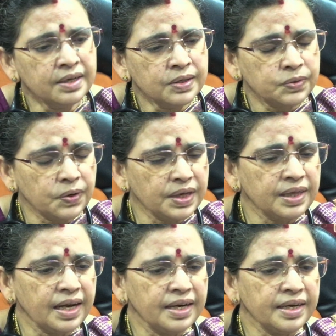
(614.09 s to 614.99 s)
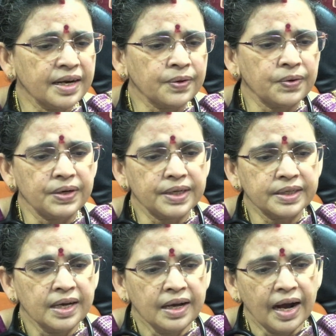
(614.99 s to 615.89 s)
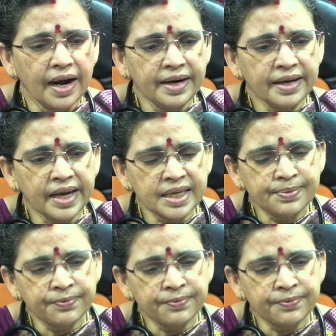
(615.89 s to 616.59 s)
So in the Indian cohort, Ida gas